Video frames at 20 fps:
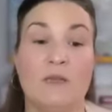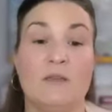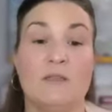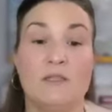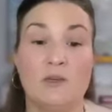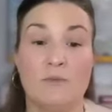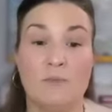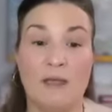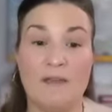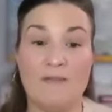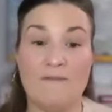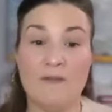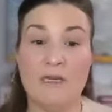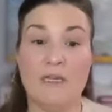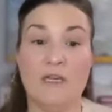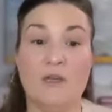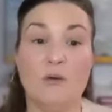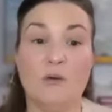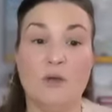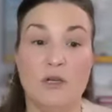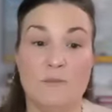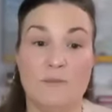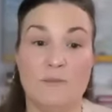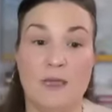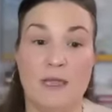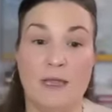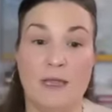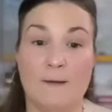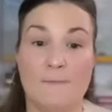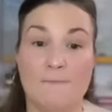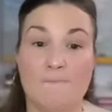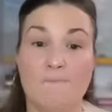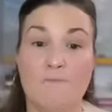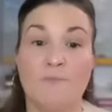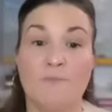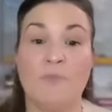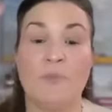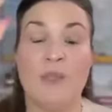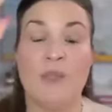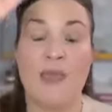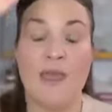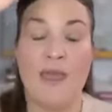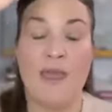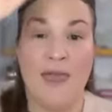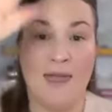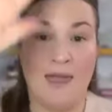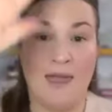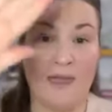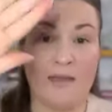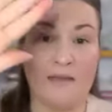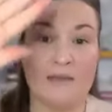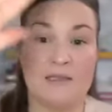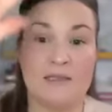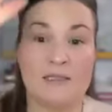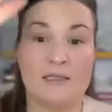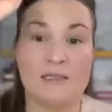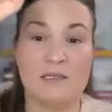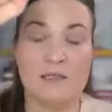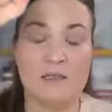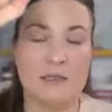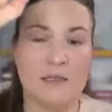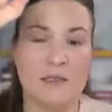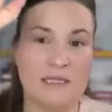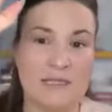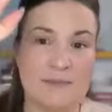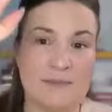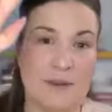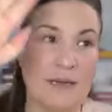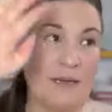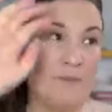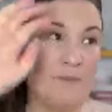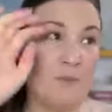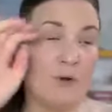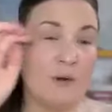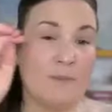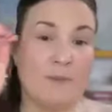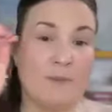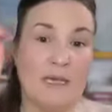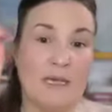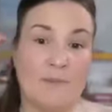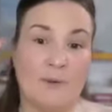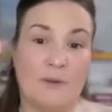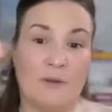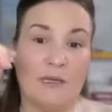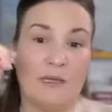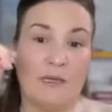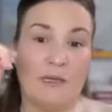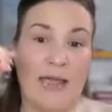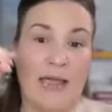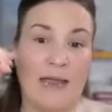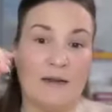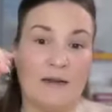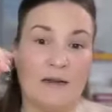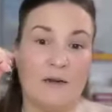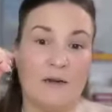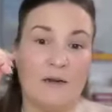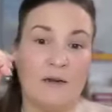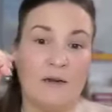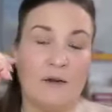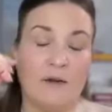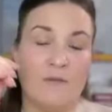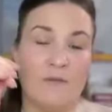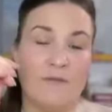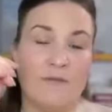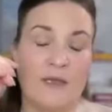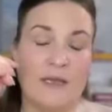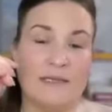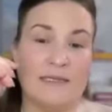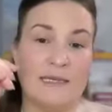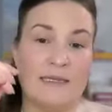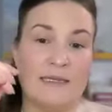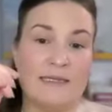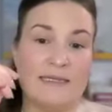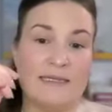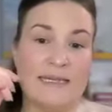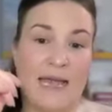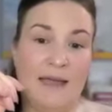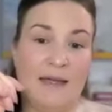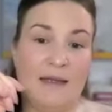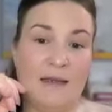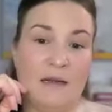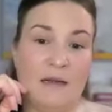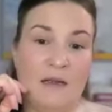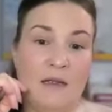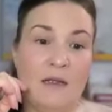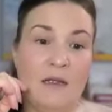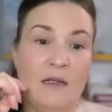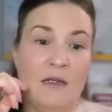So my video could be, hey, this many more people in Canada are facing debt.